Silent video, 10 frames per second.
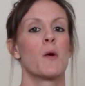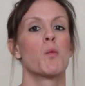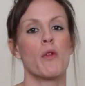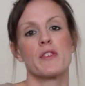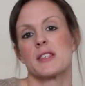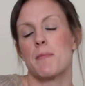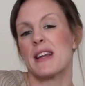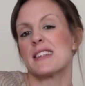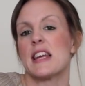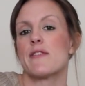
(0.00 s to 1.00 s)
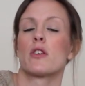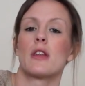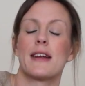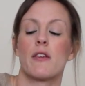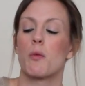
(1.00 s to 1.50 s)
what the stability of
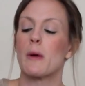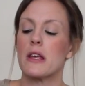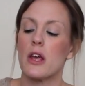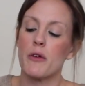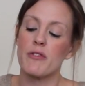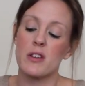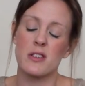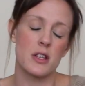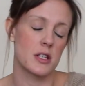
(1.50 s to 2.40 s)
online on the Wii U versus the